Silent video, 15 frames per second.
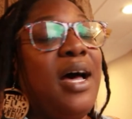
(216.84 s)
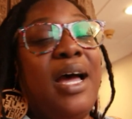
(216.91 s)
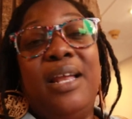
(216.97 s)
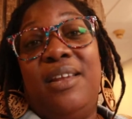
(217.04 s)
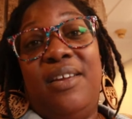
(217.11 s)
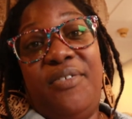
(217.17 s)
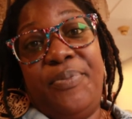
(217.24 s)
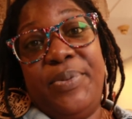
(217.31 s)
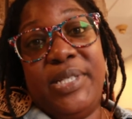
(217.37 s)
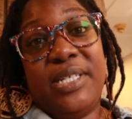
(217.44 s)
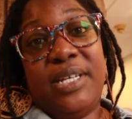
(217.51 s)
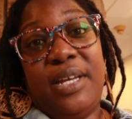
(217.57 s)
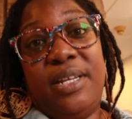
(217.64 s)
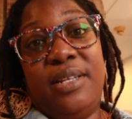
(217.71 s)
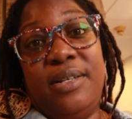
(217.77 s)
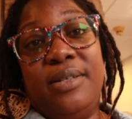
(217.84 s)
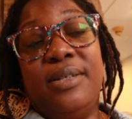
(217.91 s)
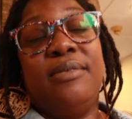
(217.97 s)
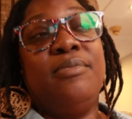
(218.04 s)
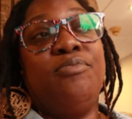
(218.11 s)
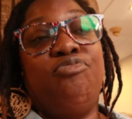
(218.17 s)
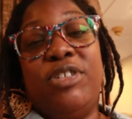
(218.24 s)
I love brisket.
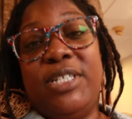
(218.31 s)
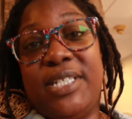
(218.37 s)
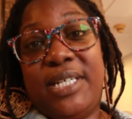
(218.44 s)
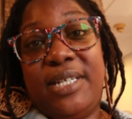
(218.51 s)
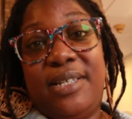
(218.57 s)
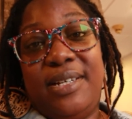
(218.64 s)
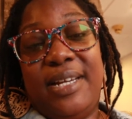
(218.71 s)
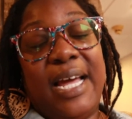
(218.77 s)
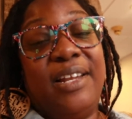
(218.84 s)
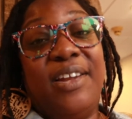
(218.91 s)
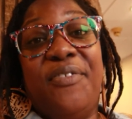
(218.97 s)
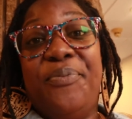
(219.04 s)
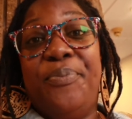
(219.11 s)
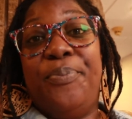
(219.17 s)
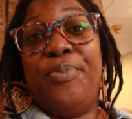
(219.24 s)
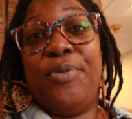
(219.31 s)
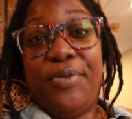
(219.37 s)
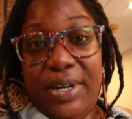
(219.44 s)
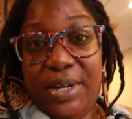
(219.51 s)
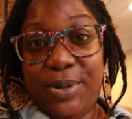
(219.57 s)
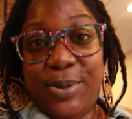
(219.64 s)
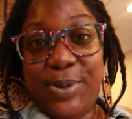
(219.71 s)
I love
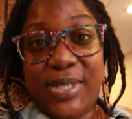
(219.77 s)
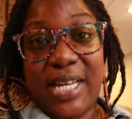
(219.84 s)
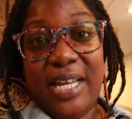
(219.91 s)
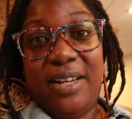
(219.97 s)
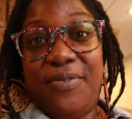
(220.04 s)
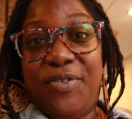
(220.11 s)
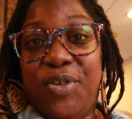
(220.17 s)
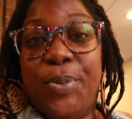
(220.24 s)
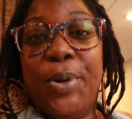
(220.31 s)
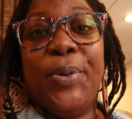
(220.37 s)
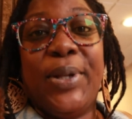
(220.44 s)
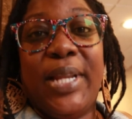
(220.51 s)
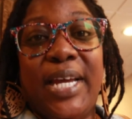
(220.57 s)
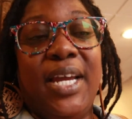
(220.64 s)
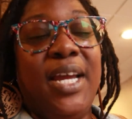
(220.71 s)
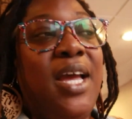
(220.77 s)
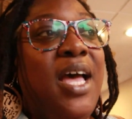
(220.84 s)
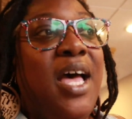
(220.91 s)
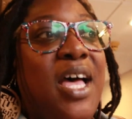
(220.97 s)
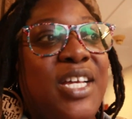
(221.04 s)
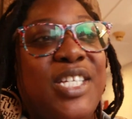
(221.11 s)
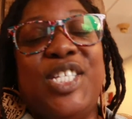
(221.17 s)
burritos. I love Chipotle.
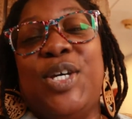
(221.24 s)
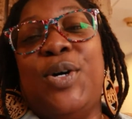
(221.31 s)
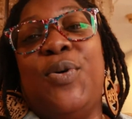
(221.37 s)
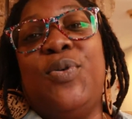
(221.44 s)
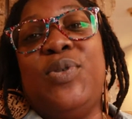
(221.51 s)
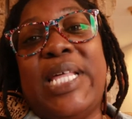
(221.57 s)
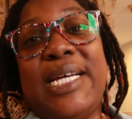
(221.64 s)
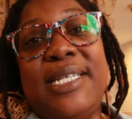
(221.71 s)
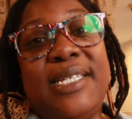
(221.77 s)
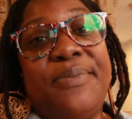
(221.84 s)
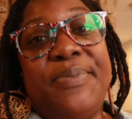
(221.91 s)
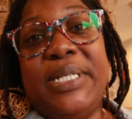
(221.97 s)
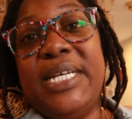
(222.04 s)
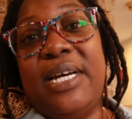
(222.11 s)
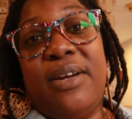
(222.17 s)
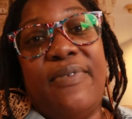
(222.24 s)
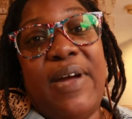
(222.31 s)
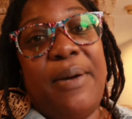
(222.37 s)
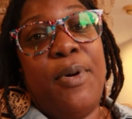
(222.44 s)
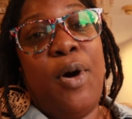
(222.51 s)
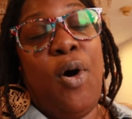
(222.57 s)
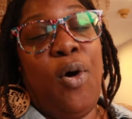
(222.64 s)
So that sent me down a
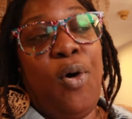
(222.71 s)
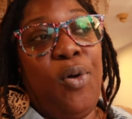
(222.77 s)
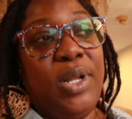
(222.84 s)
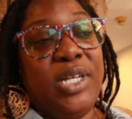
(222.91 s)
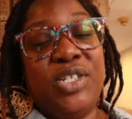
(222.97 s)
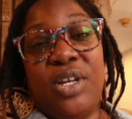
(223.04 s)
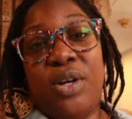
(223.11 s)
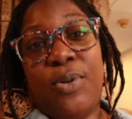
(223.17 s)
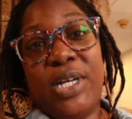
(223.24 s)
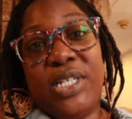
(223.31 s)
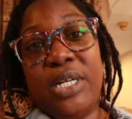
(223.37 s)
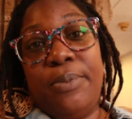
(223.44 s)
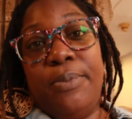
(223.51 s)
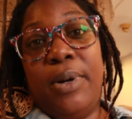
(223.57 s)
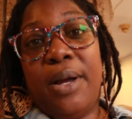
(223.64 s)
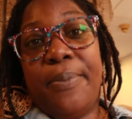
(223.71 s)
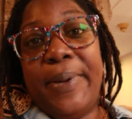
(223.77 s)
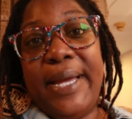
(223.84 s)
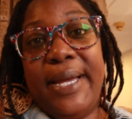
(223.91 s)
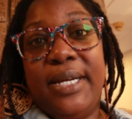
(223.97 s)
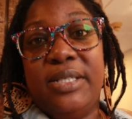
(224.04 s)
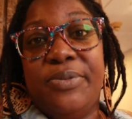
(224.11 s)
rabbit hole. I started watching
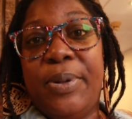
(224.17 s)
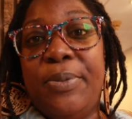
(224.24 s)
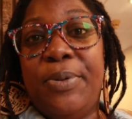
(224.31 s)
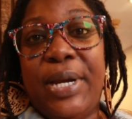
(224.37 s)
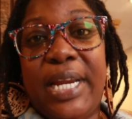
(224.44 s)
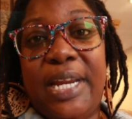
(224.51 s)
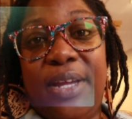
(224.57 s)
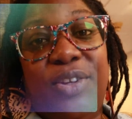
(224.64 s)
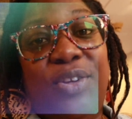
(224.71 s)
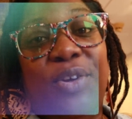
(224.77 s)
mukbangs of people eating